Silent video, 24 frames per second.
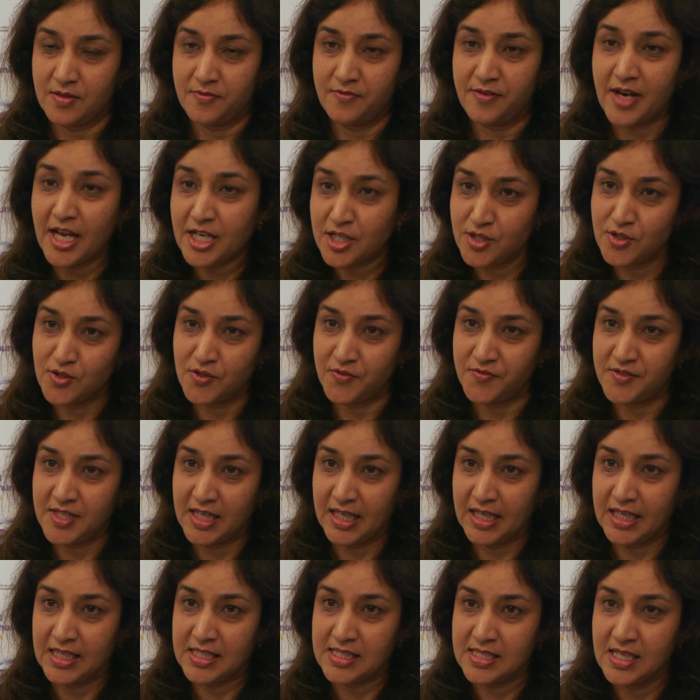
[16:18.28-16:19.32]
fractions of
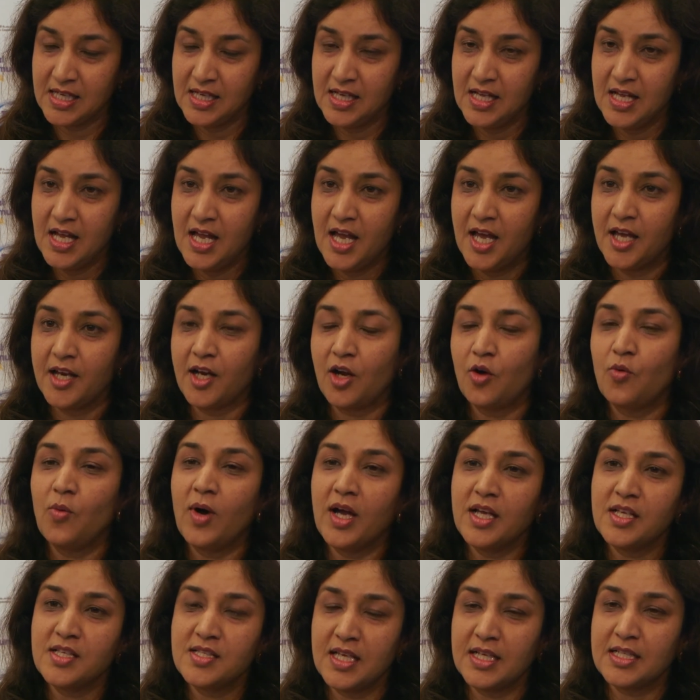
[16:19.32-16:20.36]
seconds,
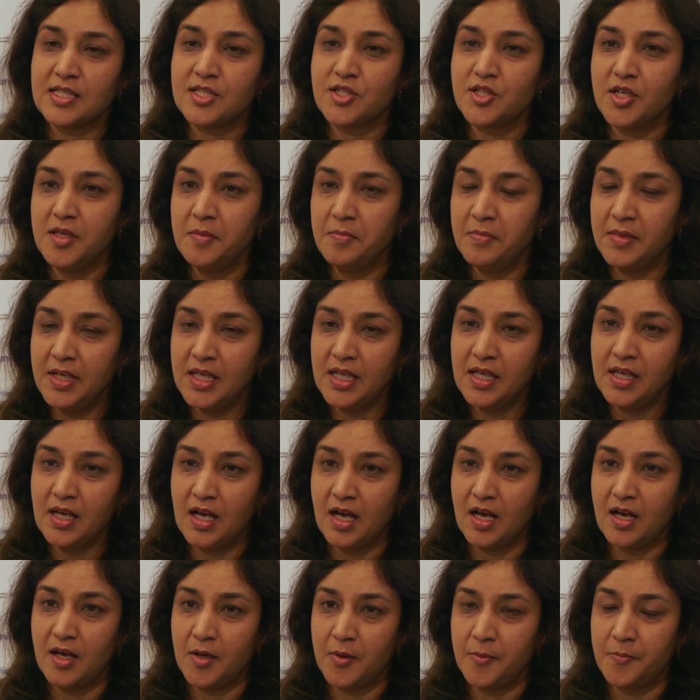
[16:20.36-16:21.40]
requires extremely
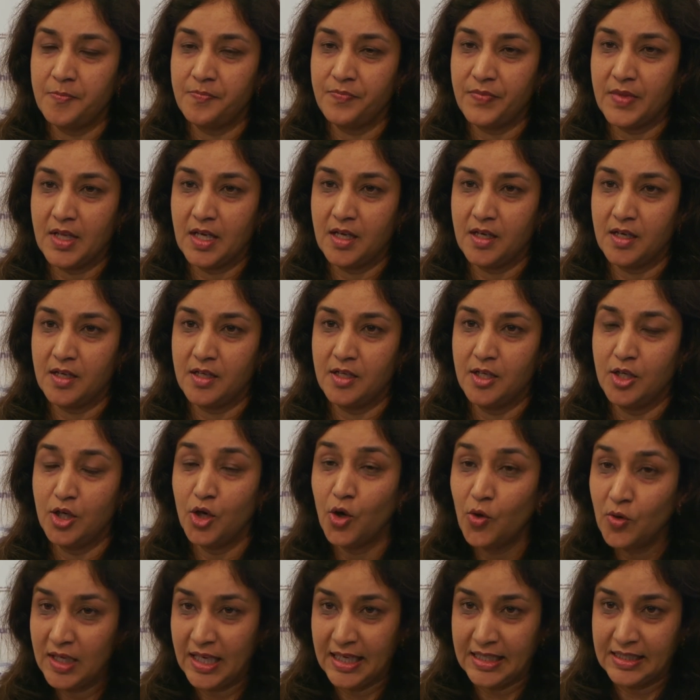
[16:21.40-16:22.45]

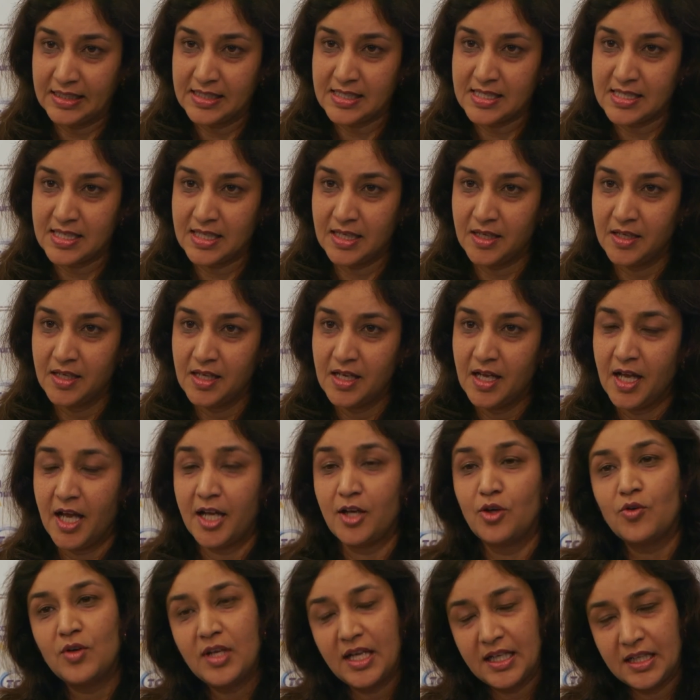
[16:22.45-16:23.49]
low latency,
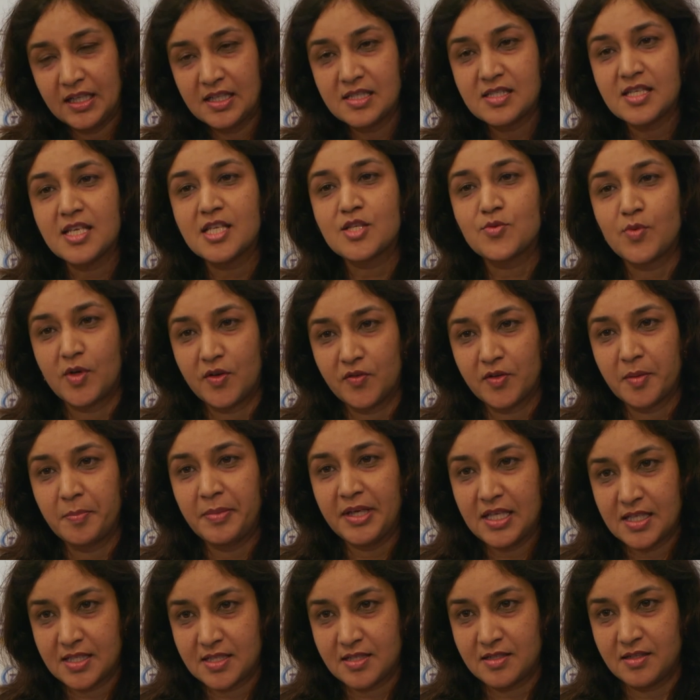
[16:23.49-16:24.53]
and low latency is one of the
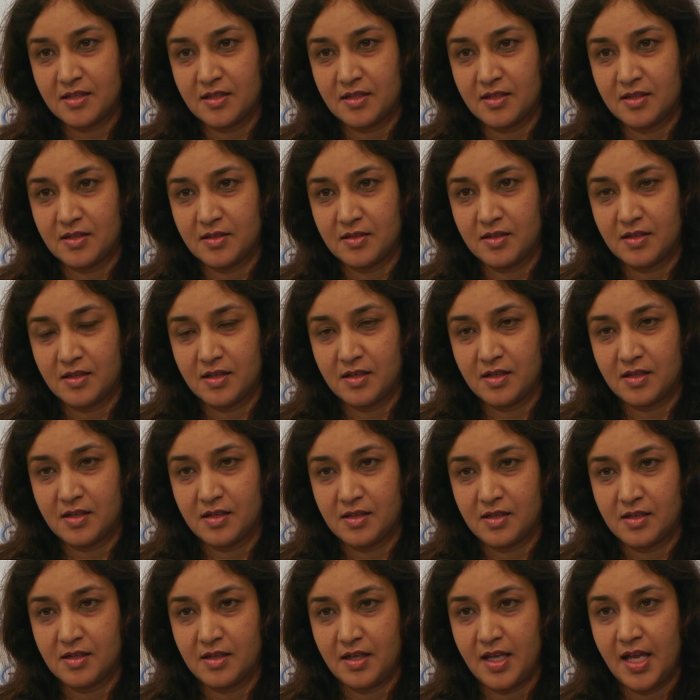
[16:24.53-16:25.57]
biggest
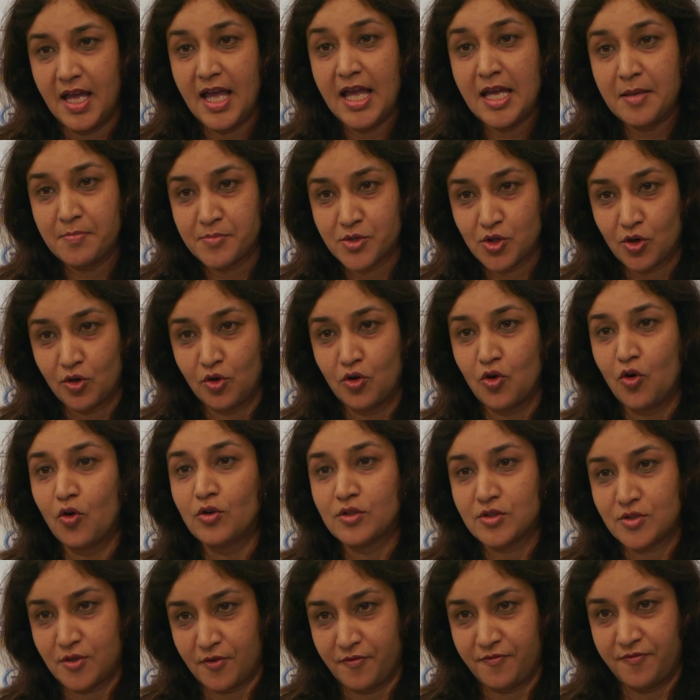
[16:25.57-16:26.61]
aims or
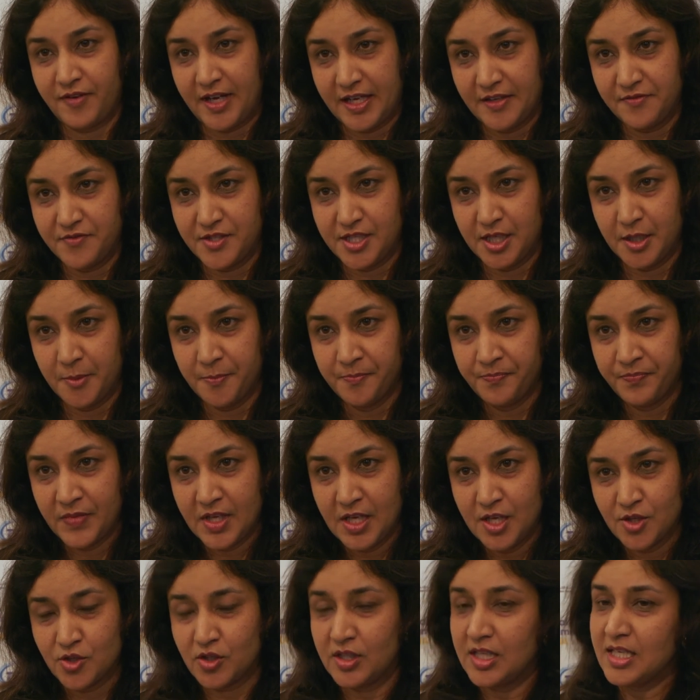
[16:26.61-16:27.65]
goals of 5G.
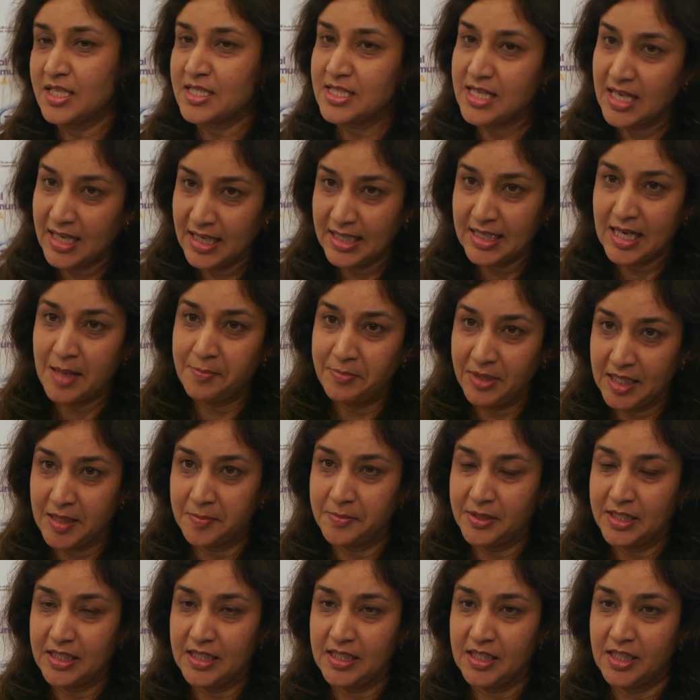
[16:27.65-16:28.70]
So there is direct
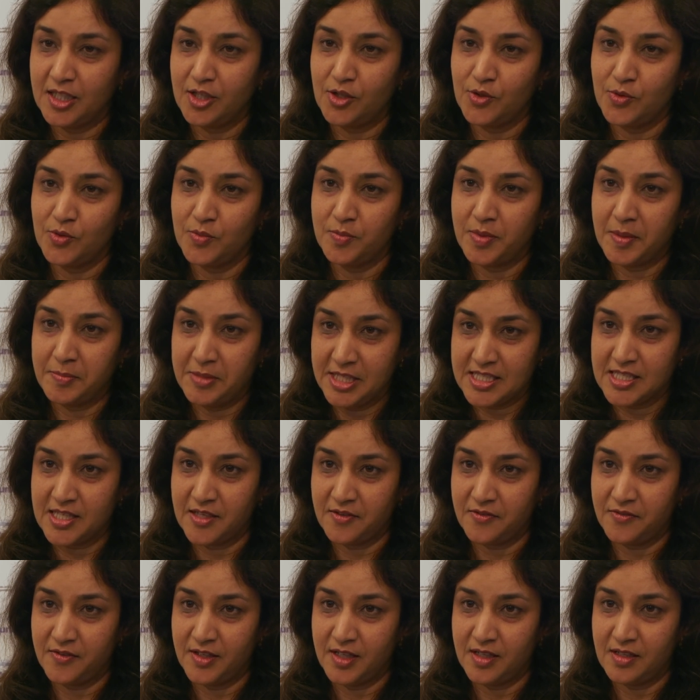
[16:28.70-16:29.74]
applicability to public
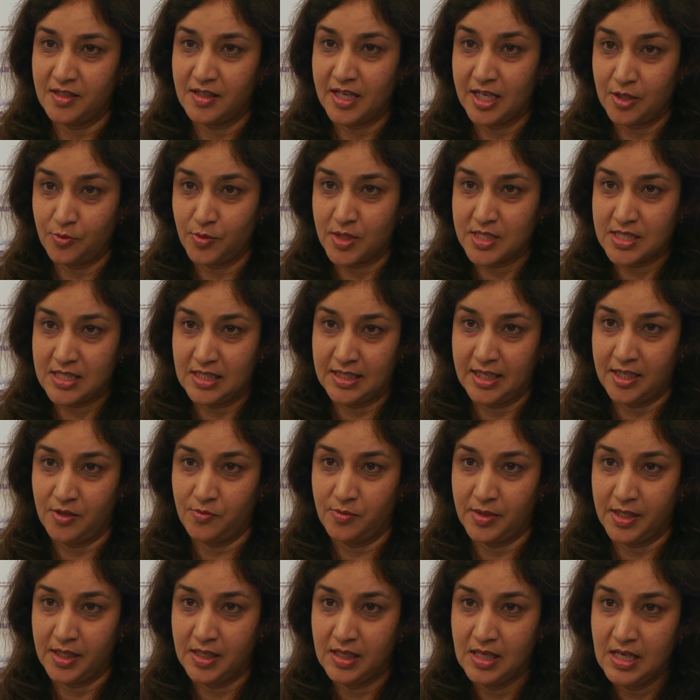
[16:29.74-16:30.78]
safety networks in that
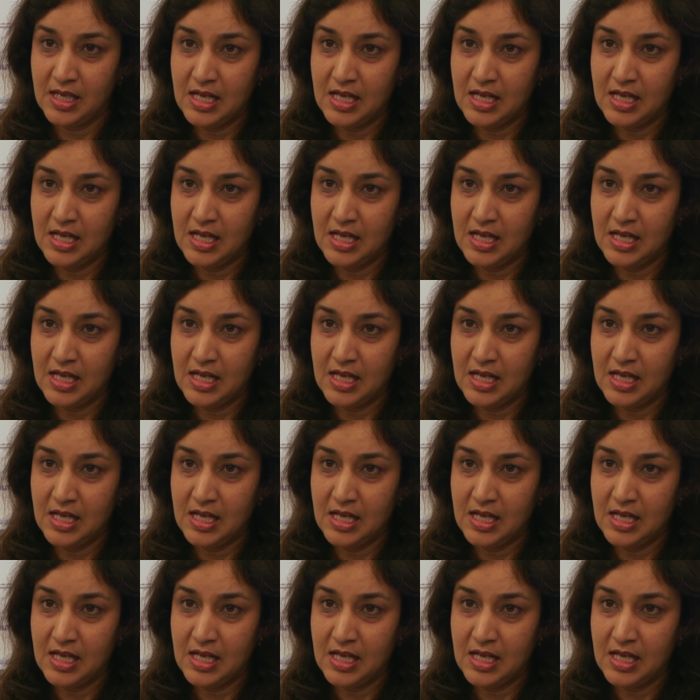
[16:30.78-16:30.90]
way.